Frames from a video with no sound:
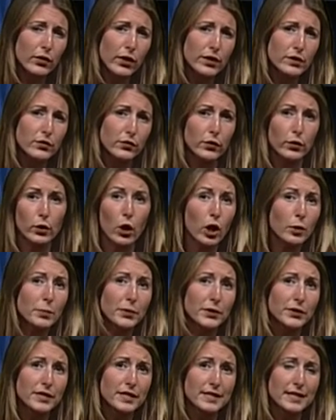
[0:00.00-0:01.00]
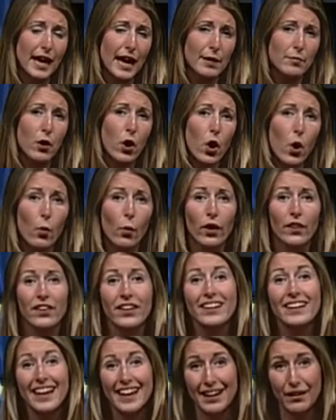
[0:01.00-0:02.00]
those fawns for long periods of time while
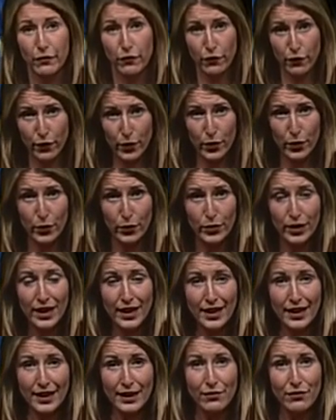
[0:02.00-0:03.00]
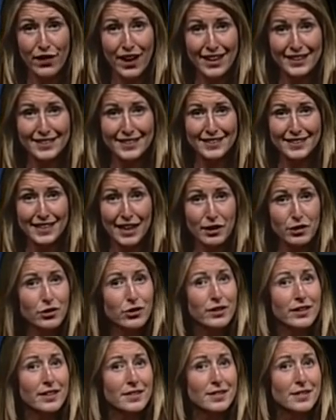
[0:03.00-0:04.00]
they're getting food. In fact, it's
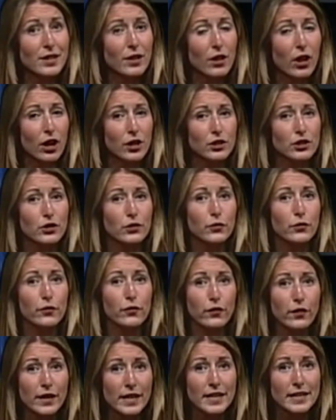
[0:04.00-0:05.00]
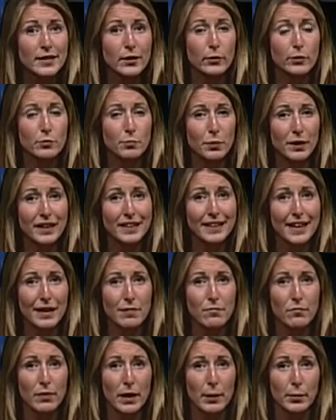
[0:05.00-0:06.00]
actually against the law to feed those big
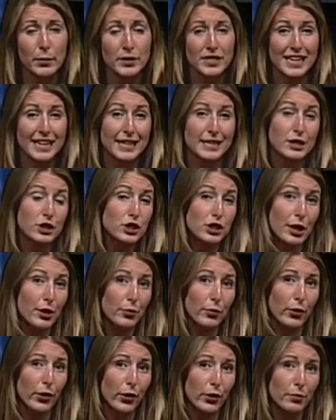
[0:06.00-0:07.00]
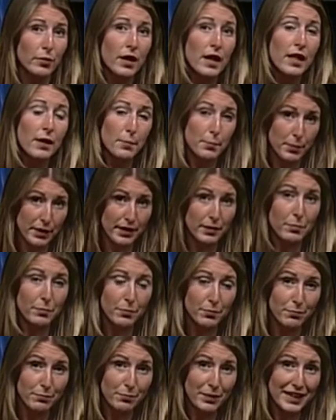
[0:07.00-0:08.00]
game mammals in general, big
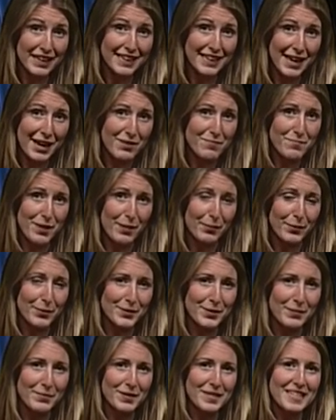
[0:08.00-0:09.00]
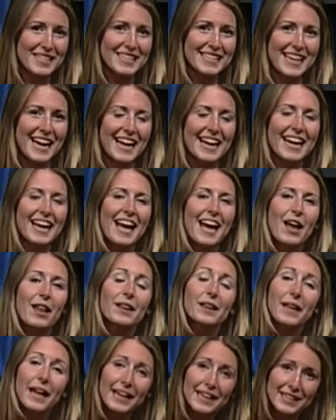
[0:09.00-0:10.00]
big game mammals I meant to say,
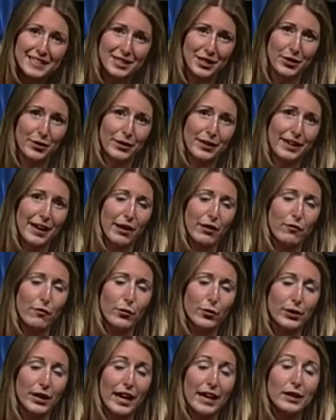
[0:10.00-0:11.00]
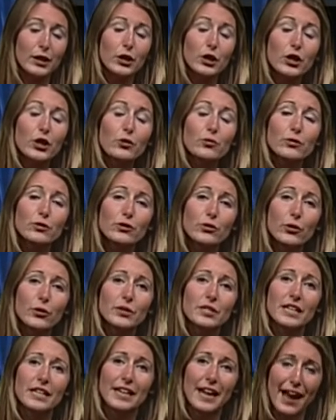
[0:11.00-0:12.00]
like deer in California and could
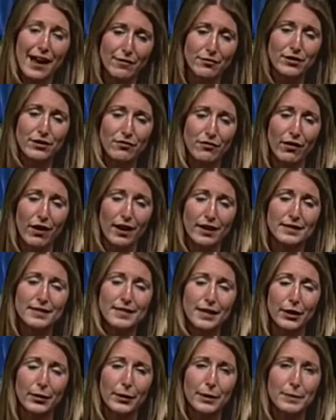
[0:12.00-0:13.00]
result in hefty fines.